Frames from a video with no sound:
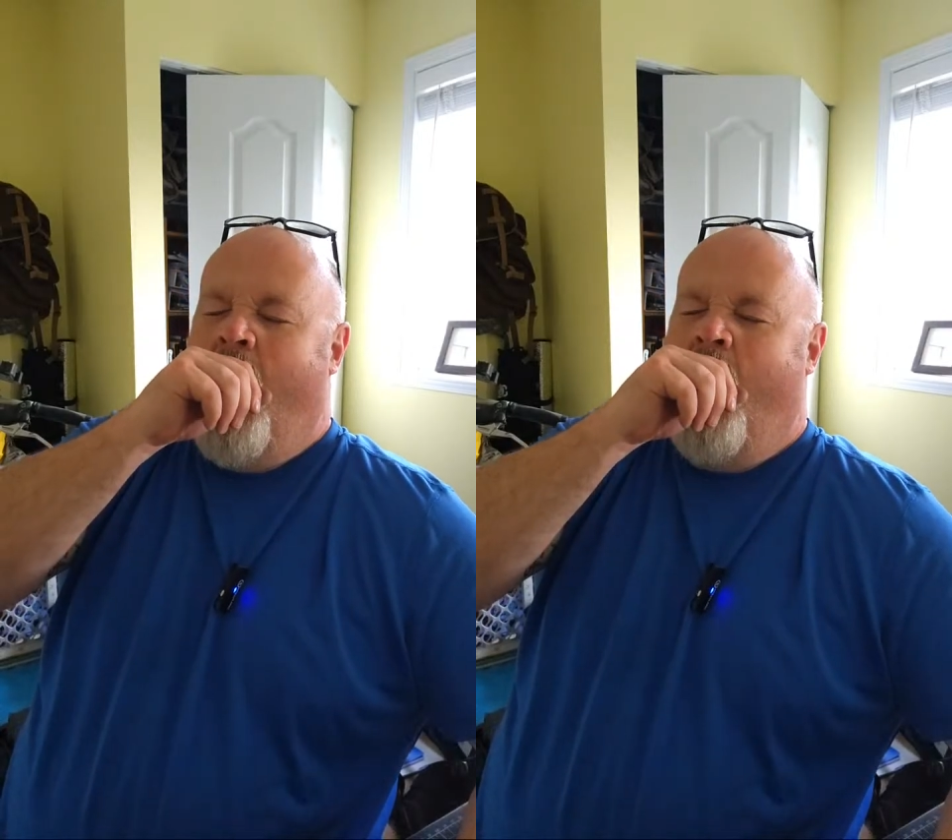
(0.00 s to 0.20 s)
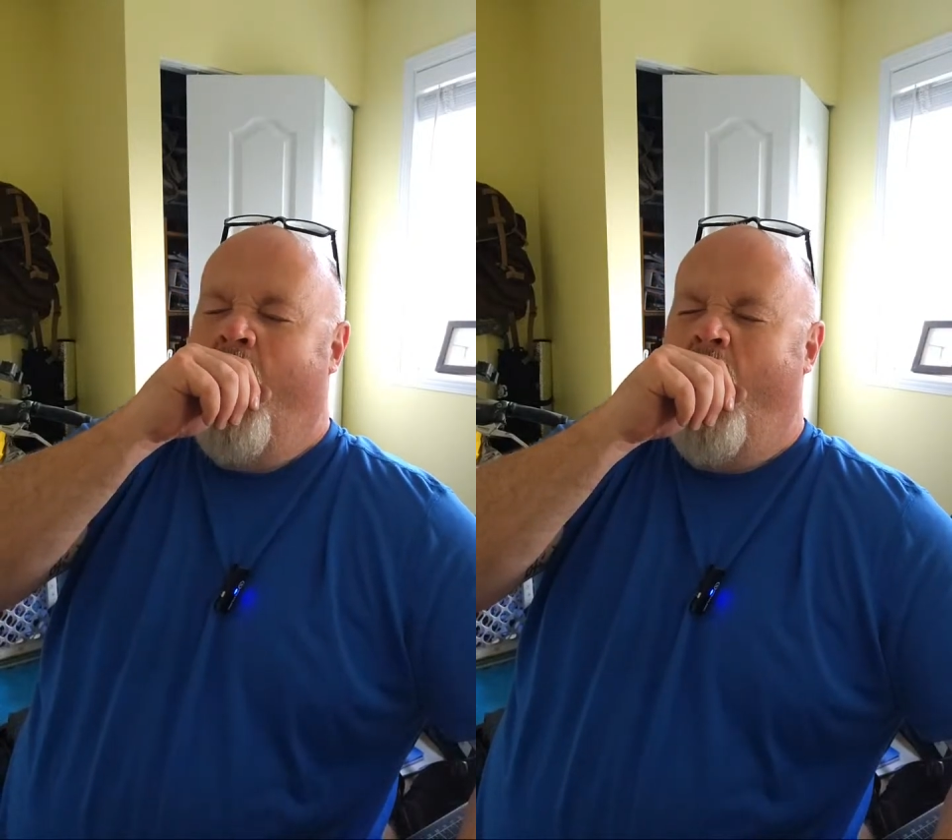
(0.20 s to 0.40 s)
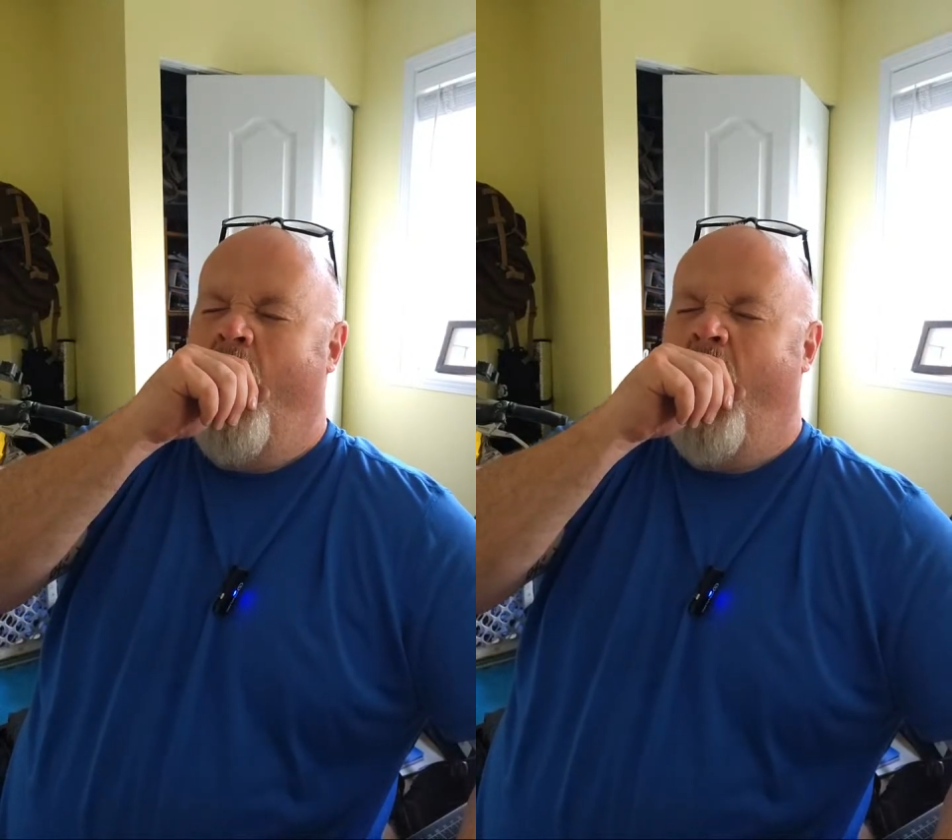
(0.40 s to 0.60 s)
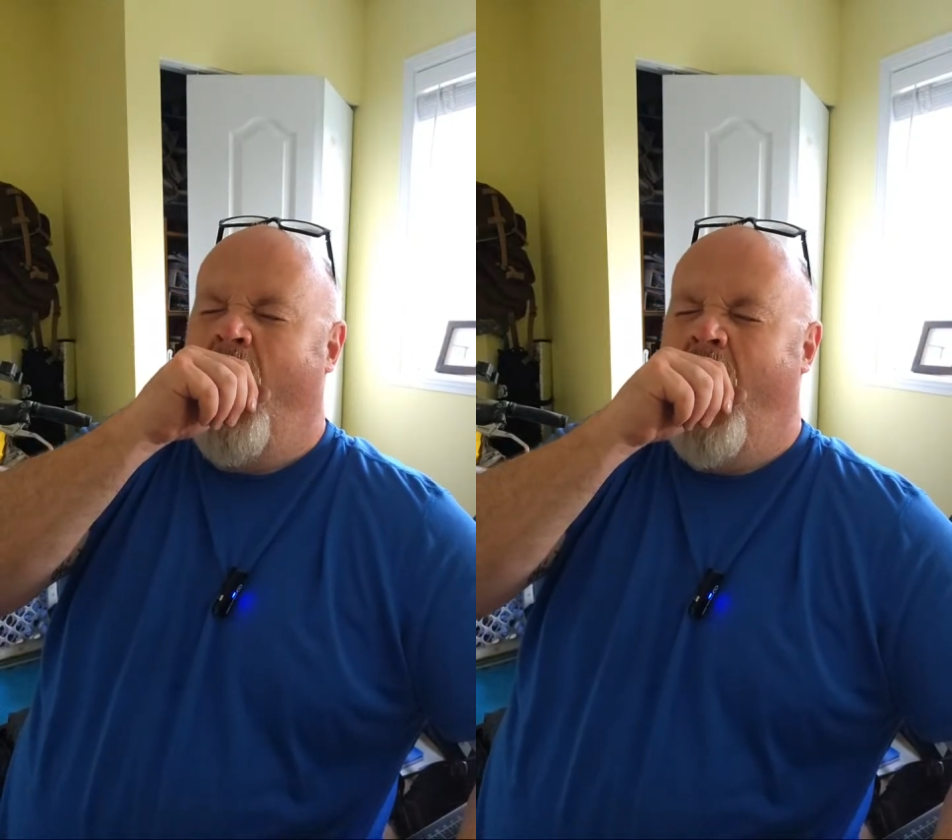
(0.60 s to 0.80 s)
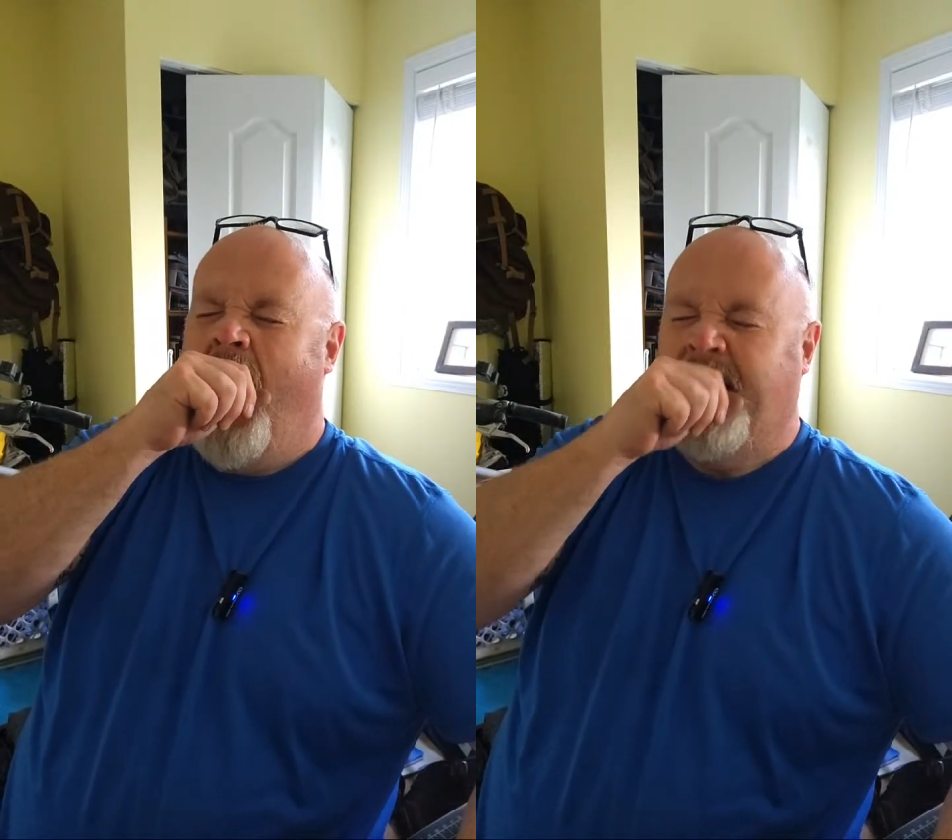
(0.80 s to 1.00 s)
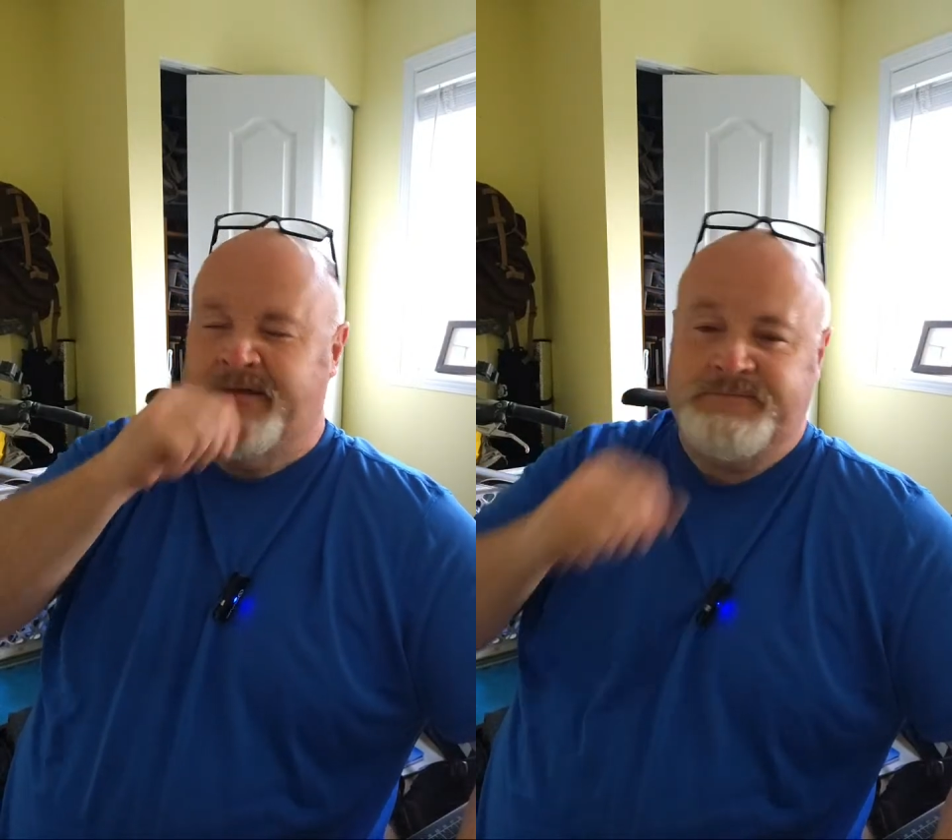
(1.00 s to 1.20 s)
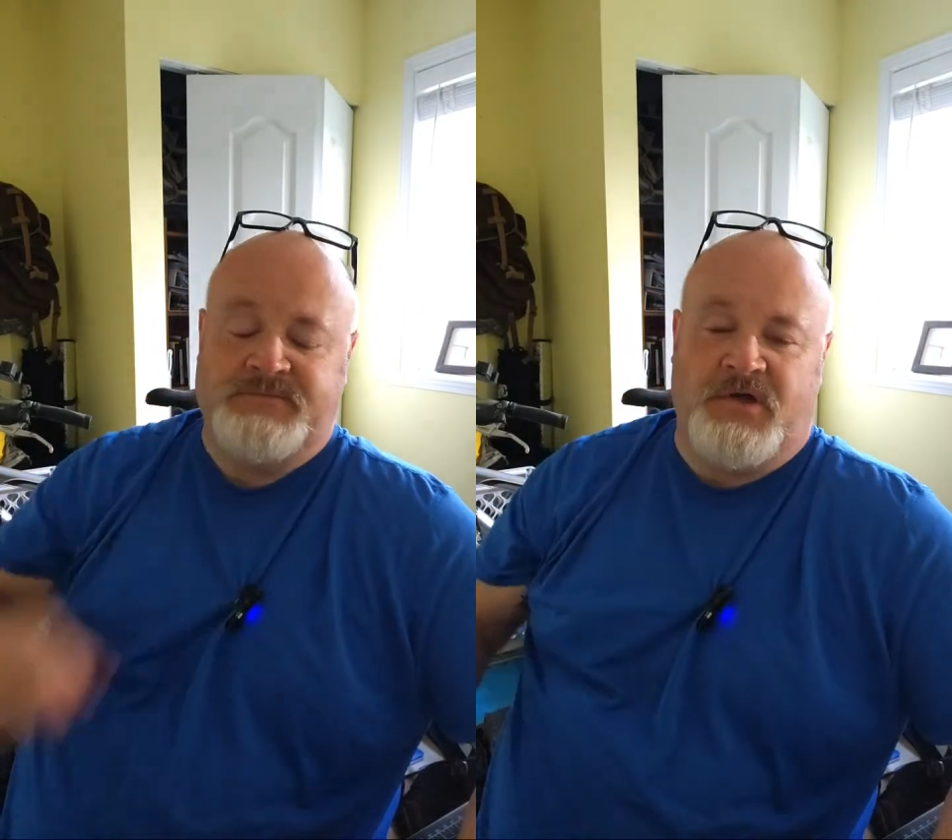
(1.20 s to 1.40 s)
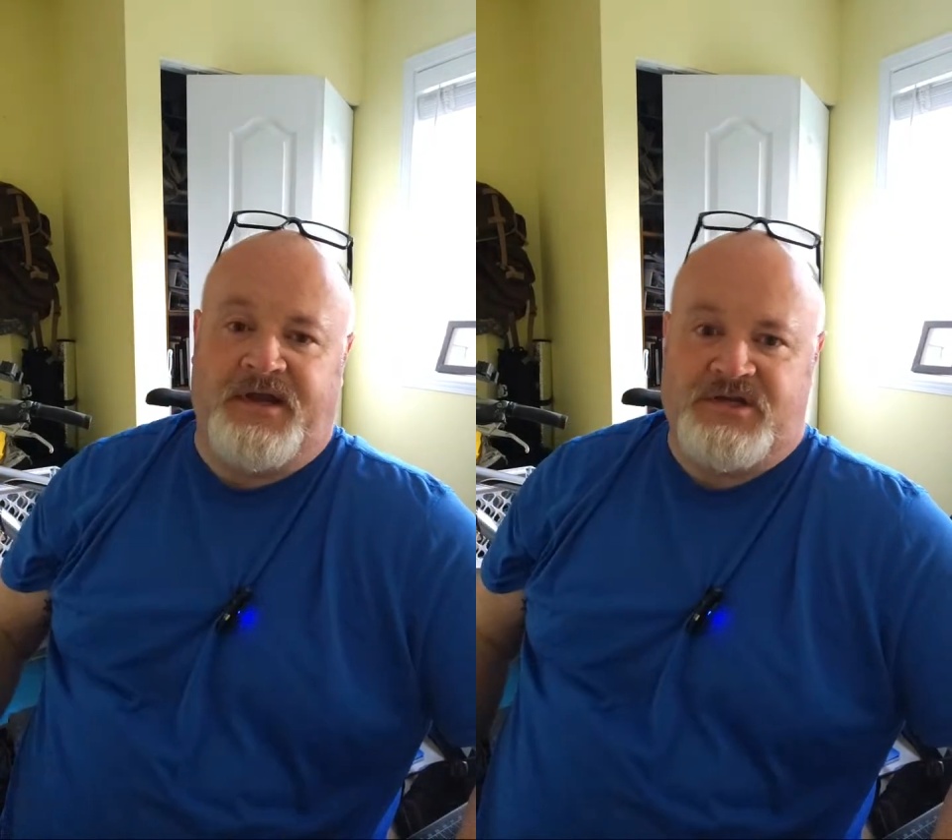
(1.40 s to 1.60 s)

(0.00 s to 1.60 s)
You'll get